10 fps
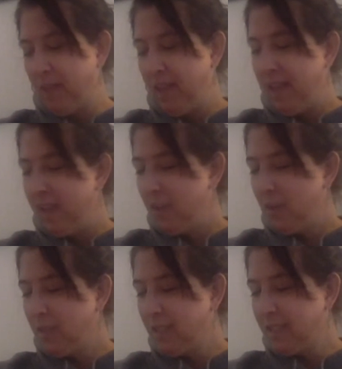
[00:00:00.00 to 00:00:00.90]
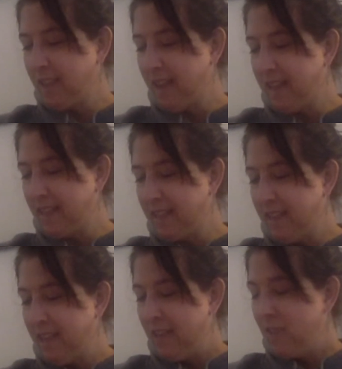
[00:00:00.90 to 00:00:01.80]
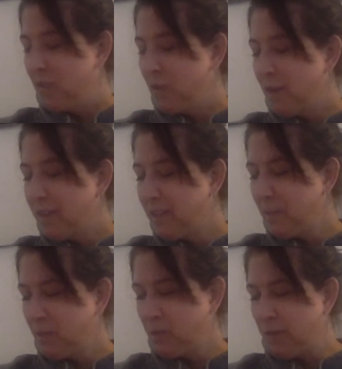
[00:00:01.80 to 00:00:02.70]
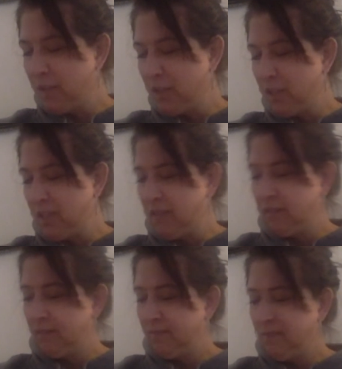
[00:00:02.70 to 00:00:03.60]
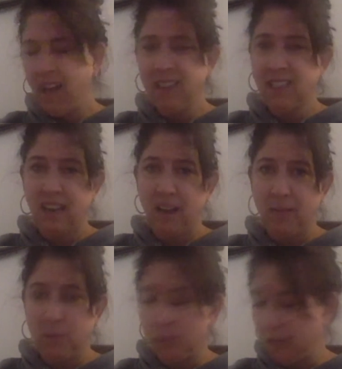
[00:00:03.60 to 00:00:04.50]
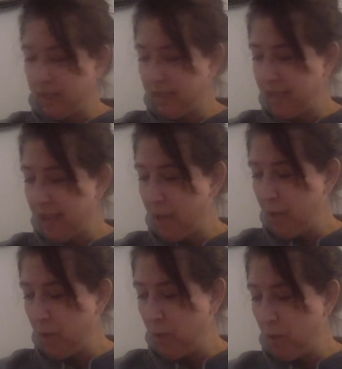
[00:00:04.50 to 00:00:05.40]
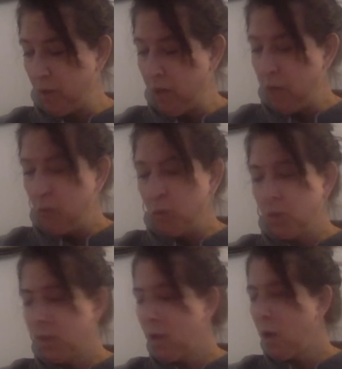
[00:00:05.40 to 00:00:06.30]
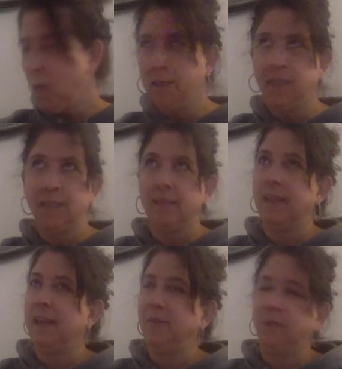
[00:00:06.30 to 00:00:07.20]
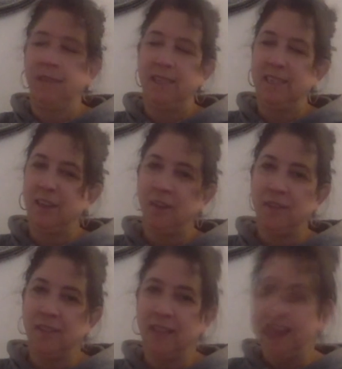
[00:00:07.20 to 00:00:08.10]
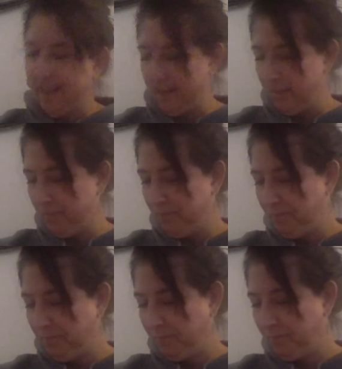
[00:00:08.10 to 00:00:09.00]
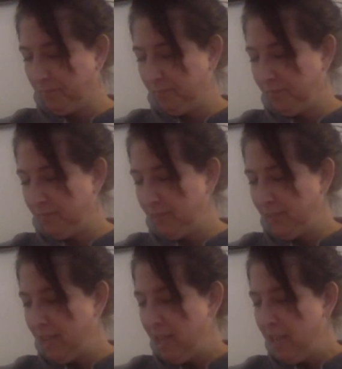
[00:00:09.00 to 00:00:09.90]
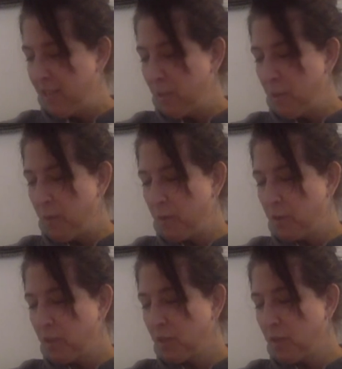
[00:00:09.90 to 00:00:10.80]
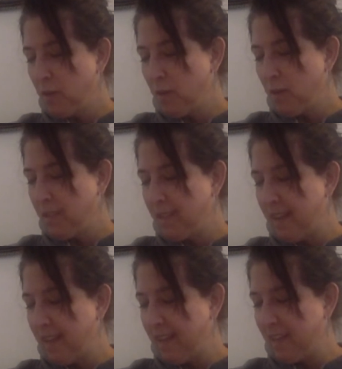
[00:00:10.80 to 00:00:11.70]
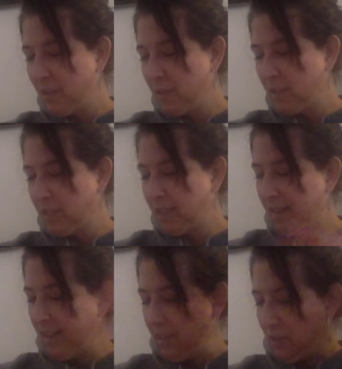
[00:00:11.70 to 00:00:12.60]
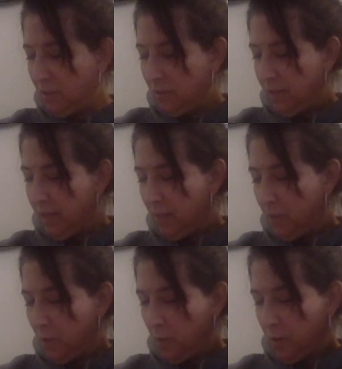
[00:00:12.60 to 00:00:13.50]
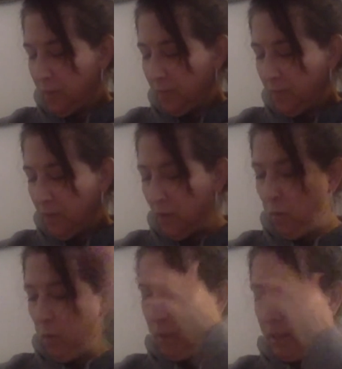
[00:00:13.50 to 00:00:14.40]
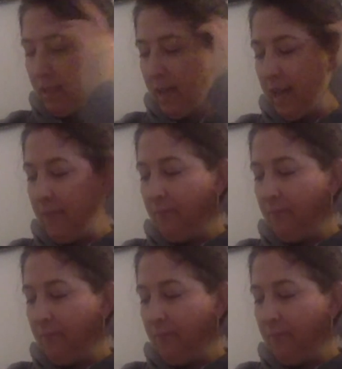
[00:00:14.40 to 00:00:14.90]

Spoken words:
He closed his eyes. The straw seemed scratchy, not as comfortable as the cow manure, which was always delightfully soft to lie in. So he pushed the straw to one side and stretched out in the manure. Wilbur sighed.